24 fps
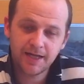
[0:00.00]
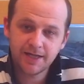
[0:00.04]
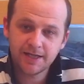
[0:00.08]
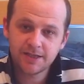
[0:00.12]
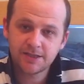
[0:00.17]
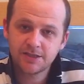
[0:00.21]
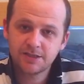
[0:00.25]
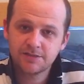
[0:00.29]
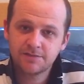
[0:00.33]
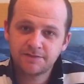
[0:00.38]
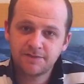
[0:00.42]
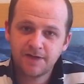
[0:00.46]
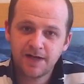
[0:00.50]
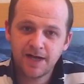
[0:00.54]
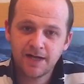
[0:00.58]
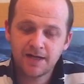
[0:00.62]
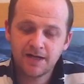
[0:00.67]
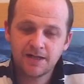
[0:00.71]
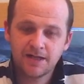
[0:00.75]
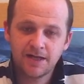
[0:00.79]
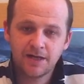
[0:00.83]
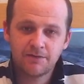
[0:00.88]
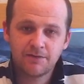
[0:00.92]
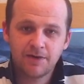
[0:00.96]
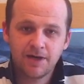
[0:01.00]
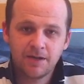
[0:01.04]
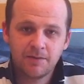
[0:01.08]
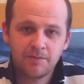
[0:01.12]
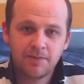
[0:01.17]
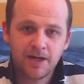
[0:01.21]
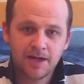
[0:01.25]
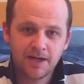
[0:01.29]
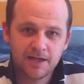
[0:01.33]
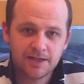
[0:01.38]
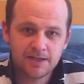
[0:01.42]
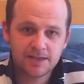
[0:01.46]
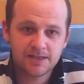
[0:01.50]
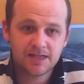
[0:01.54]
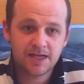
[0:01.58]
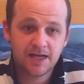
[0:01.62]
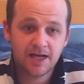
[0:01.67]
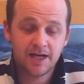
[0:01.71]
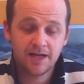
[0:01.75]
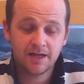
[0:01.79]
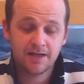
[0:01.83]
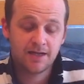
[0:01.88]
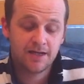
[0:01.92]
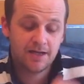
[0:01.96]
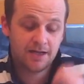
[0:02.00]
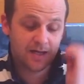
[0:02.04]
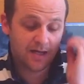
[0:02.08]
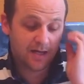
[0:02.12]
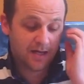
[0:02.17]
it's just finding that right balance. And